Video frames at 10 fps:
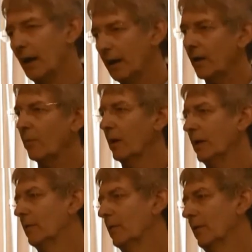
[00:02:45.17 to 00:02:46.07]
And I went
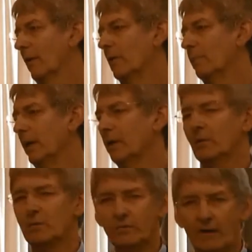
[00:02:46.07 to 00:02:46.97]
into therapy and
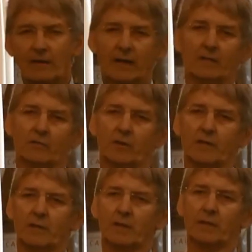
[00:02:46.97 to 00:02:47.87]
it was very
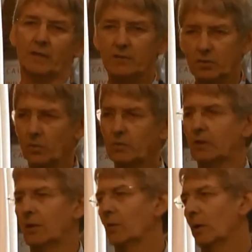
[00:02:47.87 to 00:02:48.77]
interesting and I
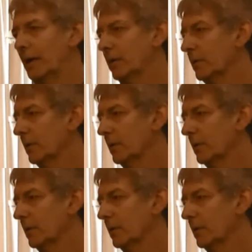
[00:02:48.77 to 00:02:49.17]
sorted it all out